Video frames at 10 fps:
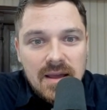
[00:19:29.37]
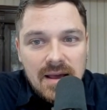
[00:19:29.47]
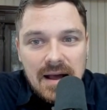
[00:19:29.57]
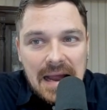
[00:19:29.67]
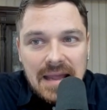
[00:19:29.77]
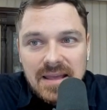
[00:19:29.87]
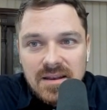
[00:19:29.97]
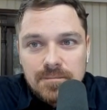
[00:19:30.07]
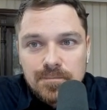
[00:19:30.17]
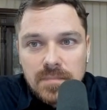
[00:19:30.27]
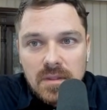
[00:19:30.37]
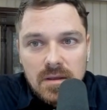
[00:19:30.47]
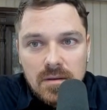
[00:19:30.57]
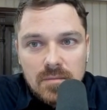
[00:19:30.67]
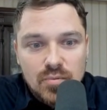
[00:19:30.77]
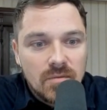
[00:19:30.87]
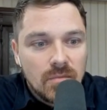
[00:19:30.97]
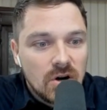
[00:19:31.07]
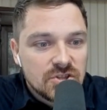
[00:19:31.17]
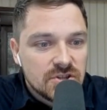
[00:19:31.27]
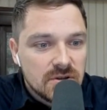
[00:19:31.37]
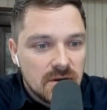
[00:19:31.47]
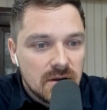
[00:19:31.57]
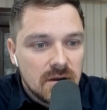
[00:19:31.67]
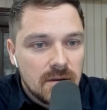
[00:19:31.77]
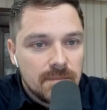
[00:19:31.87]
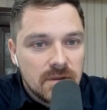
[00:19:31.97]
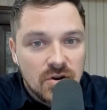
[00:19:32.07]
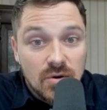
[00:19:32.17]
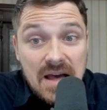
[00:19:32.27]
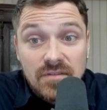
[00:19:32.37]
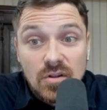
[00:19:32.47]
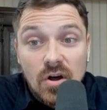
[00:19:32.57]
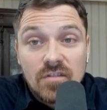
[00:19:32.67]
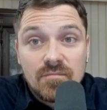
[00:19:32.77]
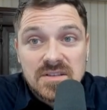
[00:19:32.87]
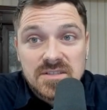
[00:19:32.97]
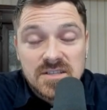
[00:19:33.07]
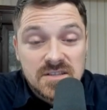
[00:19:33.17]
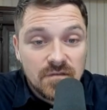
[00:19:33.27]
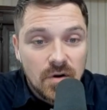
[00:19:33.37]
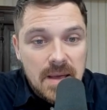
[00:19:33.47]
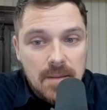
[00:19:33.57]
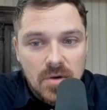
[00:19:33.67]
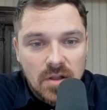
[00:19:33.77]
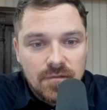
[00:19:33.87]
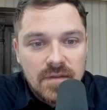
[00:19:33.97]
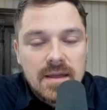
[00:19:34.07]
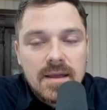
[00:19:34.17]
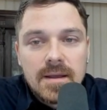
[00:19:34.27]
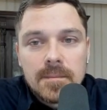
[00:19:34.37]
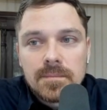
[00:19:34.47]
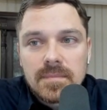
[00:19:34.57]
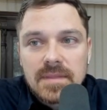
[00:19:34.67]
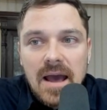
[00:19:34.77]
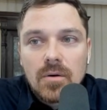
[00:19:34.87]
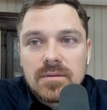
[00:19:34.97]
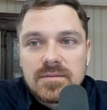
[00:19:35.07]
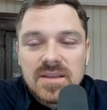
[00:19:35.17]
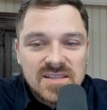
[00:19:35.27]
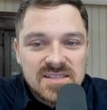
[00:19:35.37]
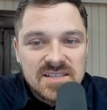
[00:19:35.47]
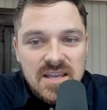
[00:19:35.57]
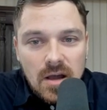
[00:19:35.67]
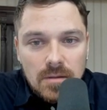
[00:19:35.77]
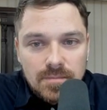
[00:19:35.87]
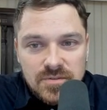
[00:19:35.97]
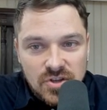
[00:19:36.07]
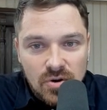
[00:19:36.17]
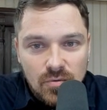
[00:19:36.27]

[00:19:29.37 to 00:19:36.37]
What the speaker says: I can pretty much, have a lot of business for that month. Now, this is Yelp, so